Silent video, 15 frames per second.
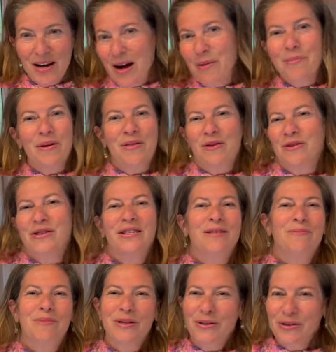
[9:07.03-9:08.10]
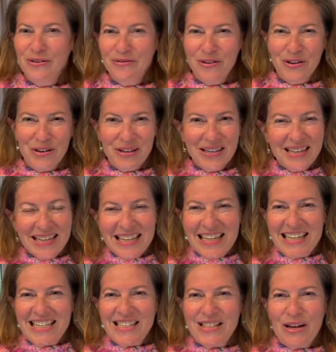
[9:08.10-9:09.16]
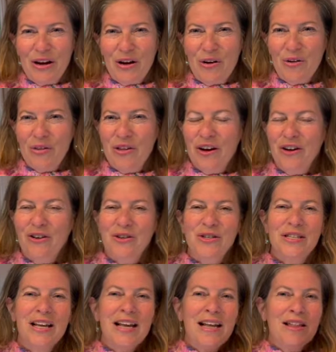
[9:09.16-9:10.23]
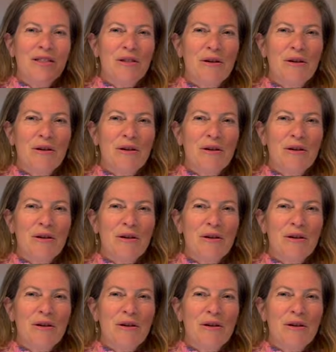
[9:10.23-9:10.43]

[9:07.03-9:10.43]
up and they're just beautiful. So there's the